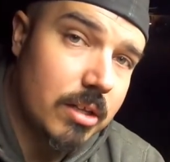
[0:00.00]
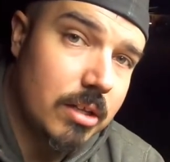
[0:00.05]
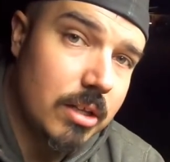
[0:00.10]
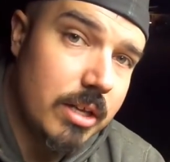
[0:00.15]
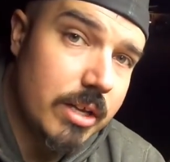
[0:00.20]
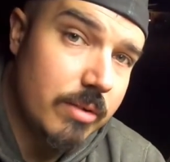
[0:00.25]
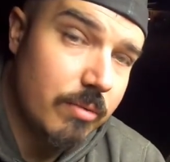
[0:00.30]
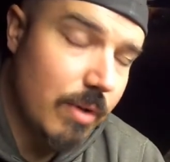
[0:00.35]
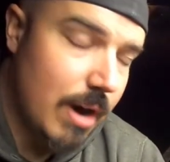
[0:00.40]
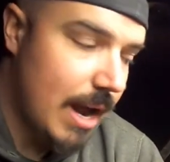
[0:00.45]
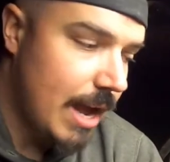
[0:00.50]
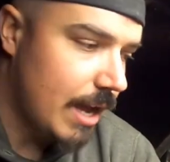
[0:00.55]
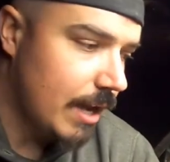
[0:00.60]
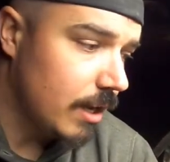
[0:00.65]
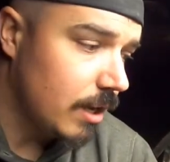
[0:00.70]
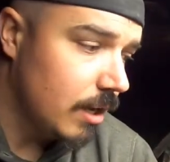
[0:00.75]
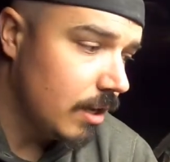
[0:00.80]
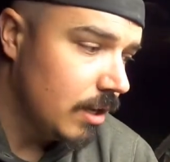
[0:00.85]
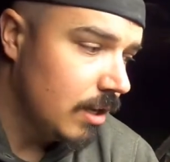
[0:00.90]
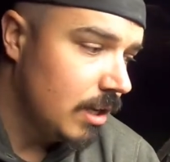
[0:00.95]
clean
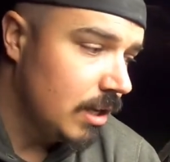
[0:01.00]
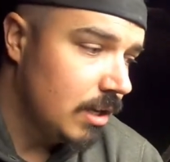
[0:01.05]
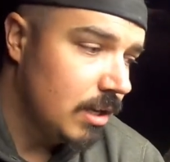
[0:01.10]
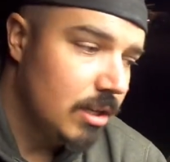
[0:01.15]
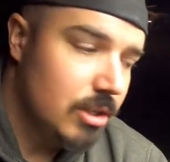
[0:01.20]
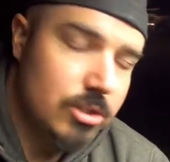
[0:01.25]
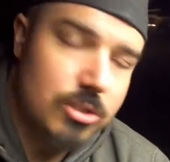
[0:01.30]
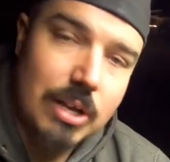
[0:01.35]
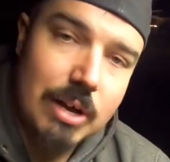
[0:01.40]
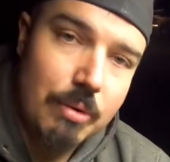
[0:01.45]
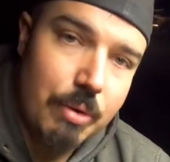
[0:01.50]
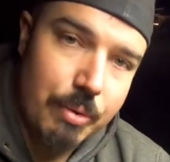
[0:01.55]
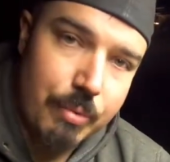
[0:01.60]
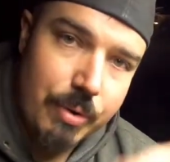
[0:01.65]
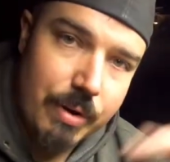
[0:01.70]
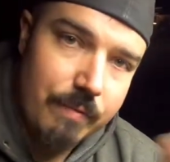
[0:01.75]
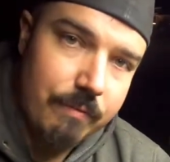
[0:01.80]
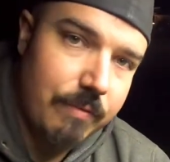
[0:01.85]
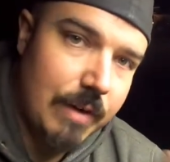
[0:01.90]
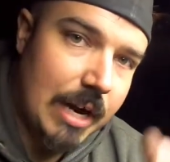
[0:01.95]
rag, so that way
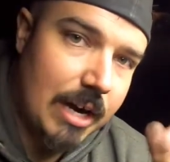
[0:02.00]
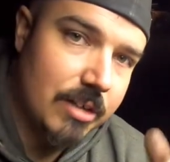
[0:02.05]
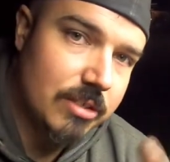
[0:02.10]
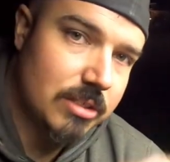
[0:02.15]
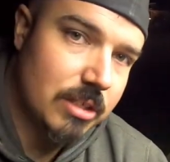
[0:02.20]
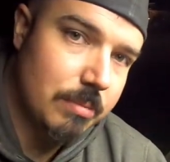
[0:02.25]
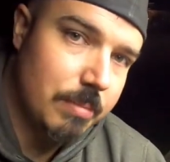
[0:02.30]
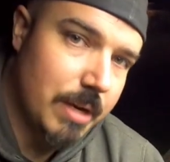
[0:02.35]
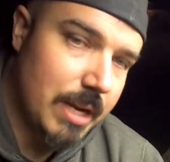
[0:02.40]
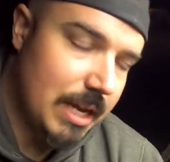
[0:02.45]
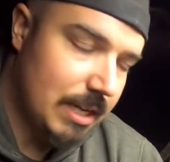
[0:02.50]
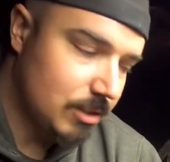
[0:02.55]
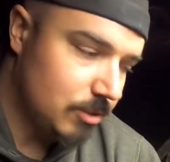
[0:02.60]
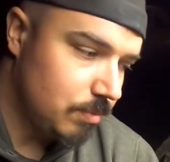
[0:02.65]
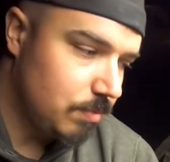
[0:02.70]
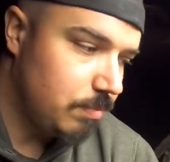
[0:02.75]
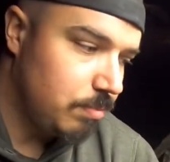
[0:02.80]
when it fires up it has